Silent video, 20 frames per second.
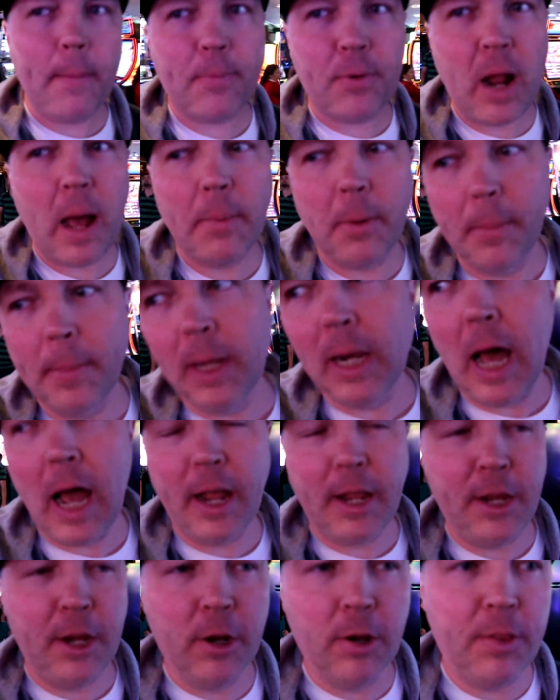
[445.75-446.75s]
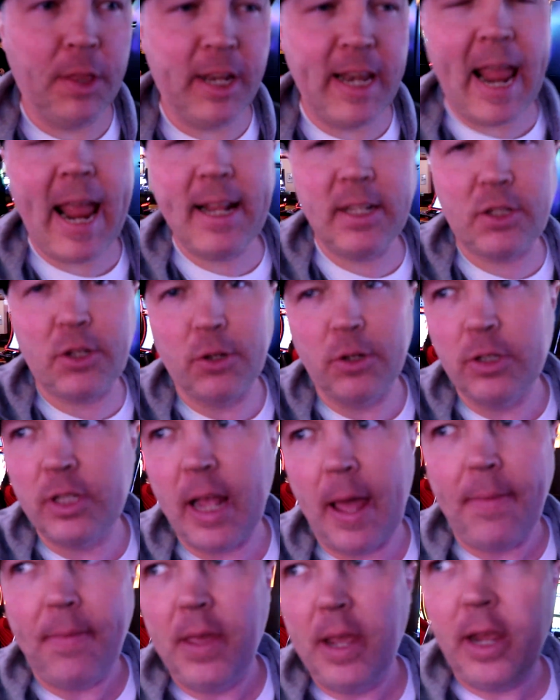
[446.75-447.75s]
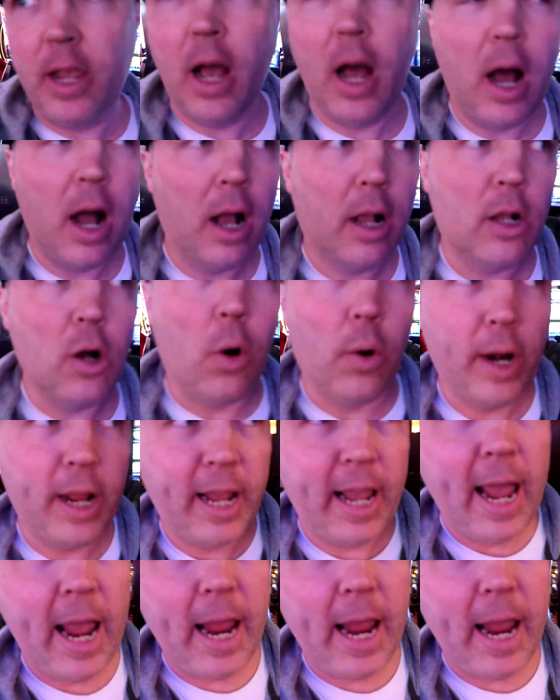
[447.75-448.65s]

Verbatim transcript: that problem a lot here, the dancers at the uh, Golden